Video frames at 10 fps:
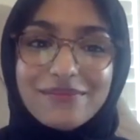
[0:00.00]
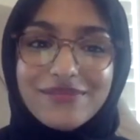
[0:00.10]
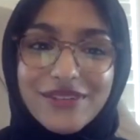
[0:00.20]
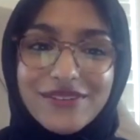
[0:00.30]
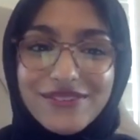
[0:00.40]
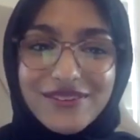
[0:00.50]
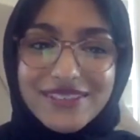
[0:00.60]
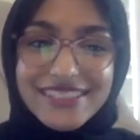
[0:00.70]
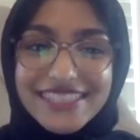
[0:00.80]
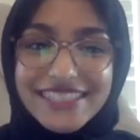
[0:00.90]
looking
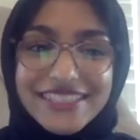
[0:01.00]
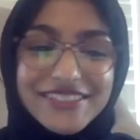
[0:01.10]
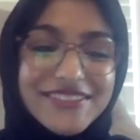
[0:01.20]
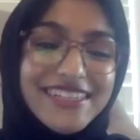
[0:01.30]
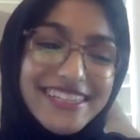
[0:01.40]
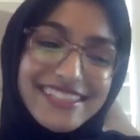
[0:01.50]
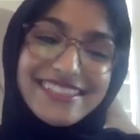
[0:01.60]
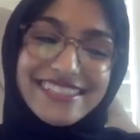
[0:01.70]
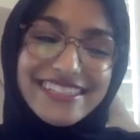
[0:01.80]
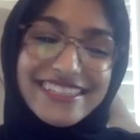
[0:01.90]
forward to hearing who's
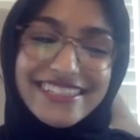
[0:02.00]
next.